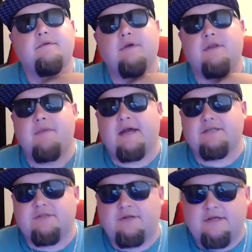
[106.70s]
had the
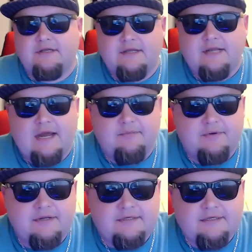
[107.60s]
mass shooting that
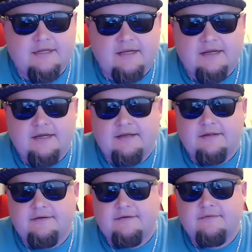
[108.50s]
happened and uh,
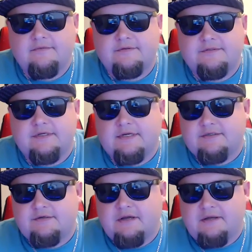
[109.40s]
was it
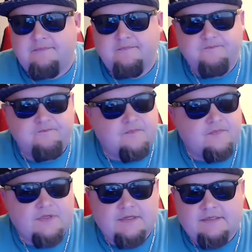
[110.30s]
yesterday?
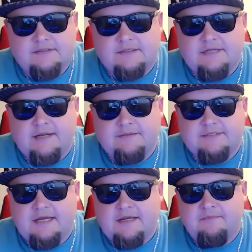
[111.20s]
It's a damn
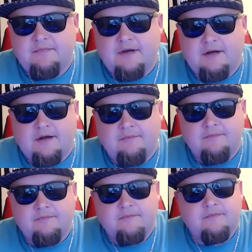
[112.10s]
shame.
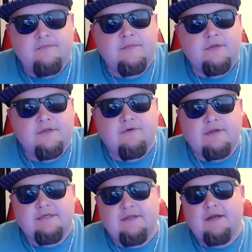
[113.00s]
Um,
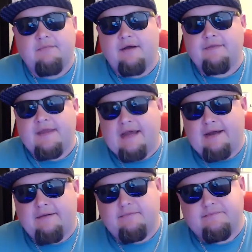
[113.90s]
crazy thing about
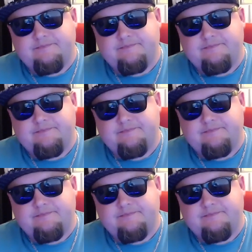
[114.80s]
that